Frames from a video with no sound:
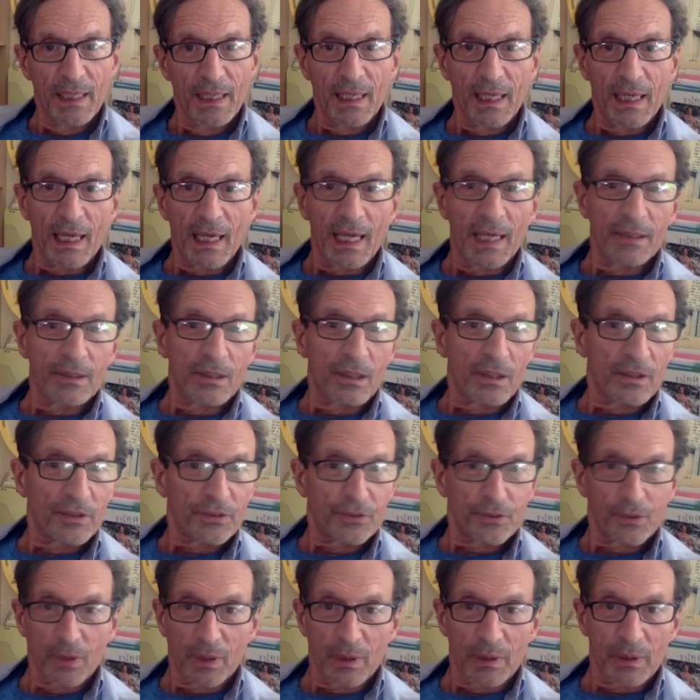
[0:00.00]
And
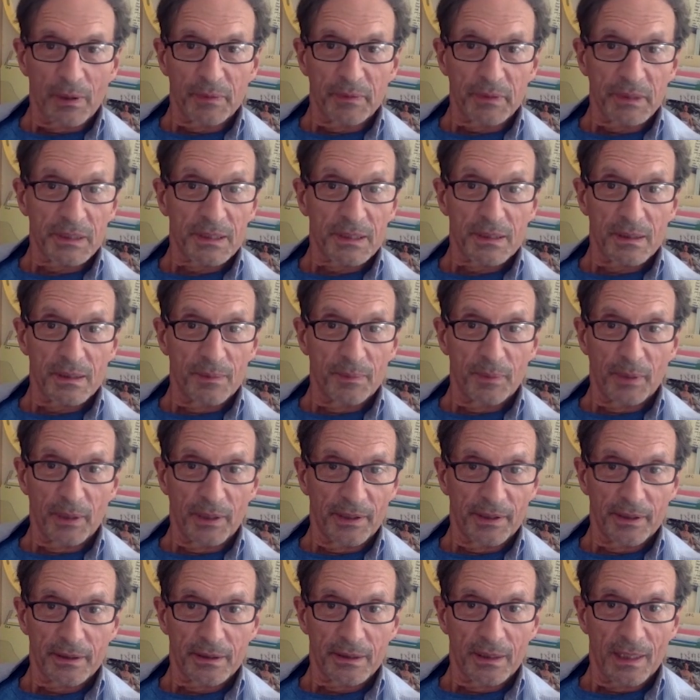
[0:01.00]
also, I was a
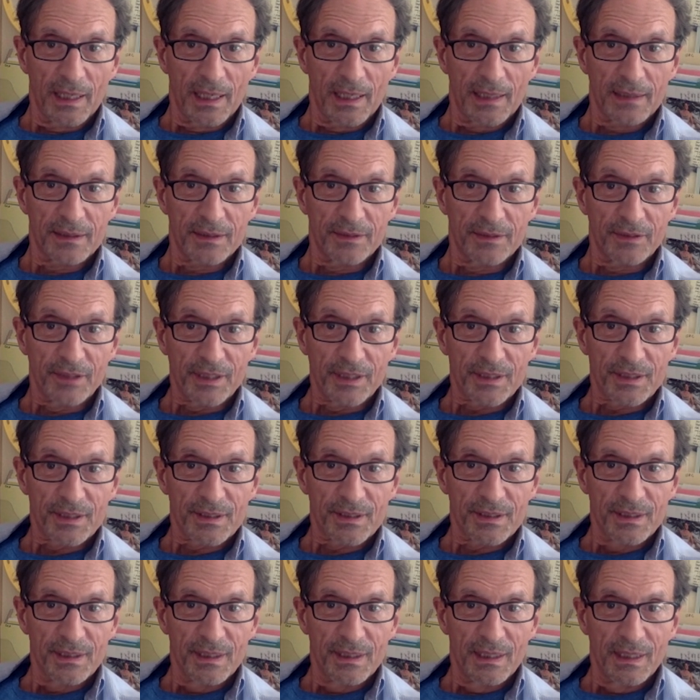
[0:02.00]
political activist.
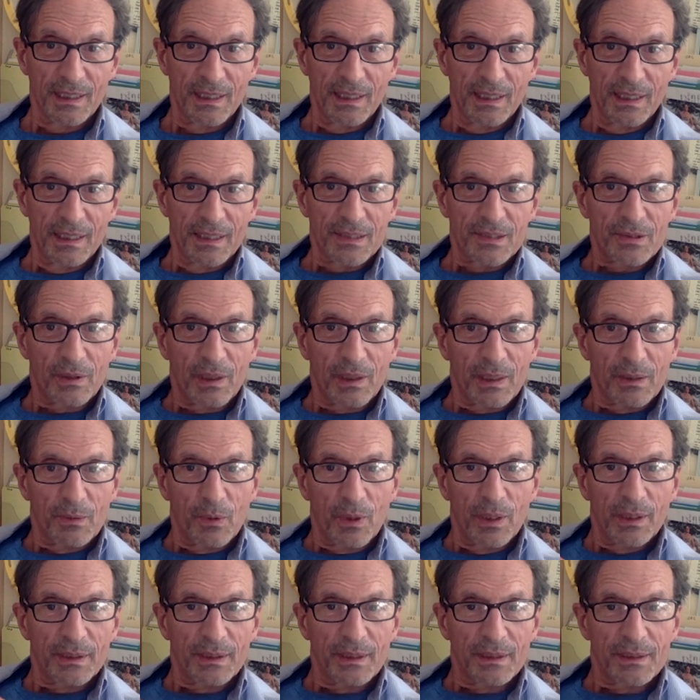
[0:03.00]
So I
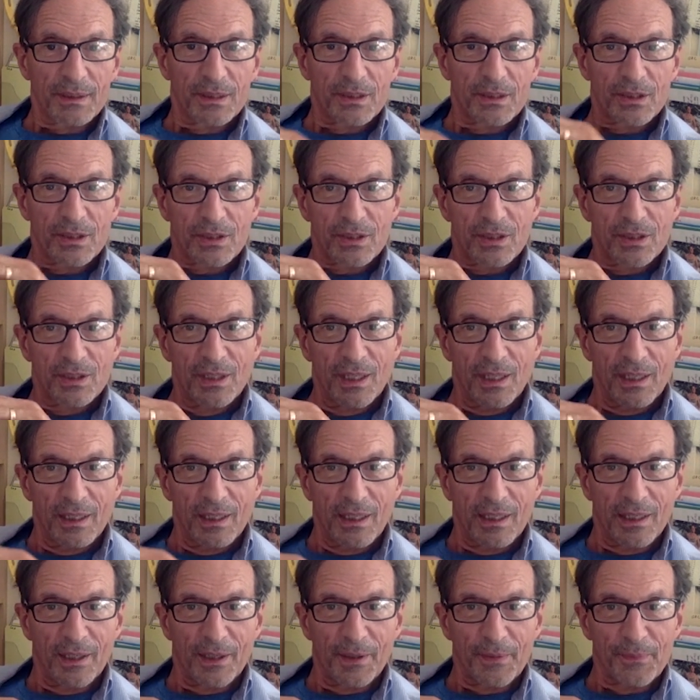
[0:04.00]
wanted
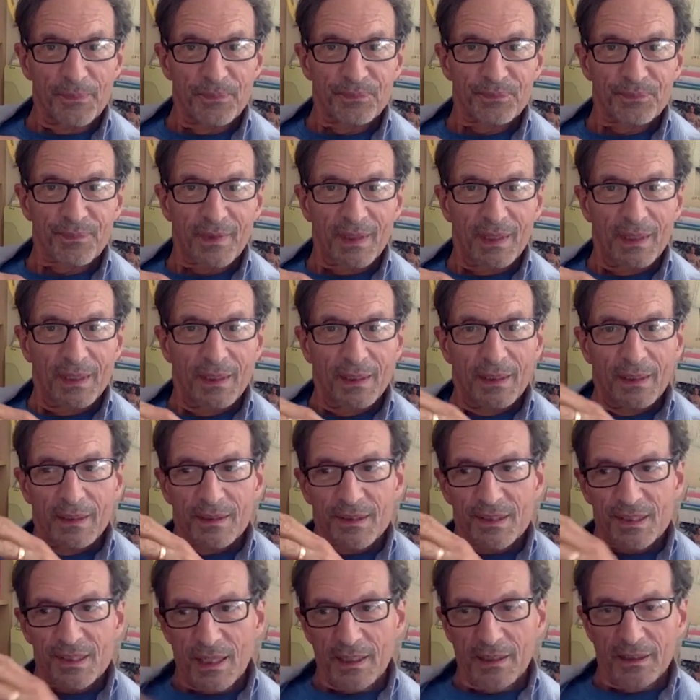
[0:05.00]
um,
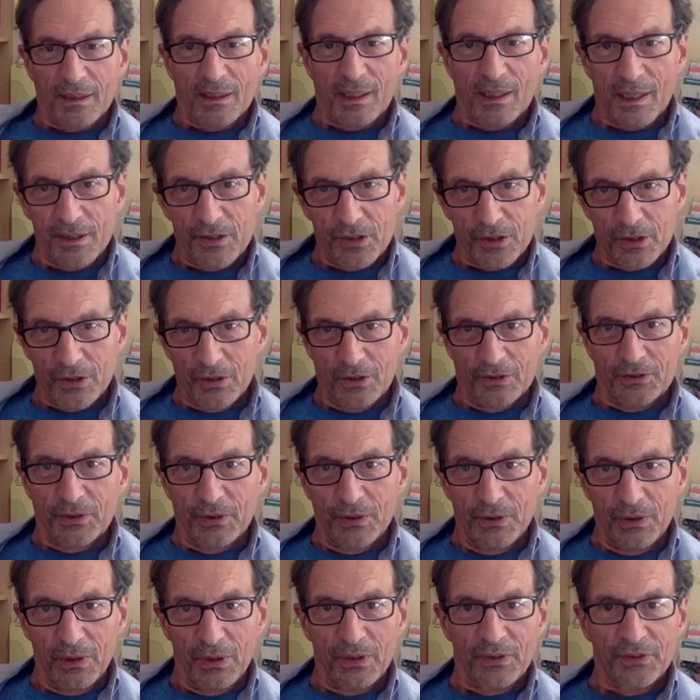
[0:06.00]
psychological
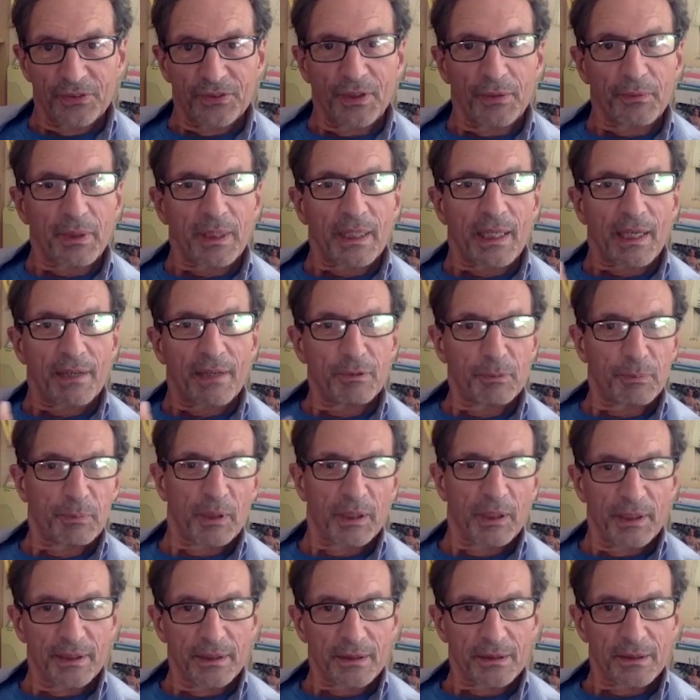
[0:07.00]
tools that would have a
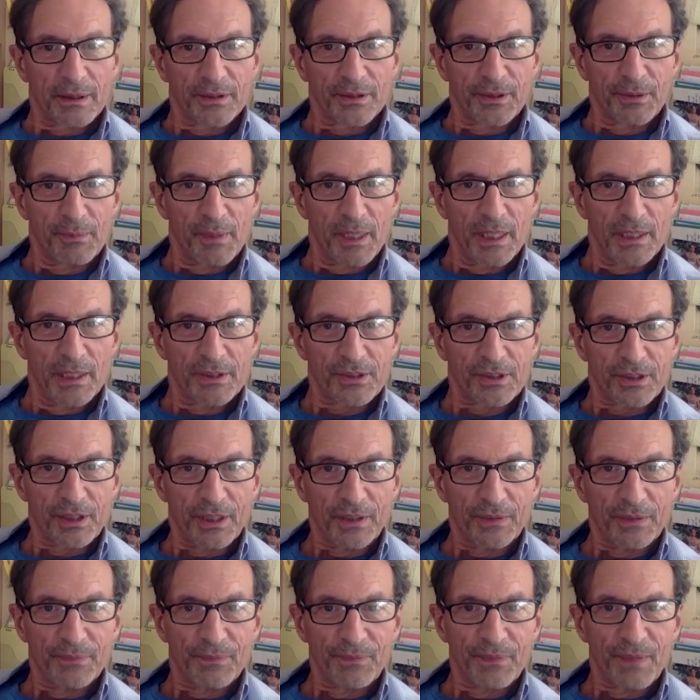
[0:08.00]
political dimension.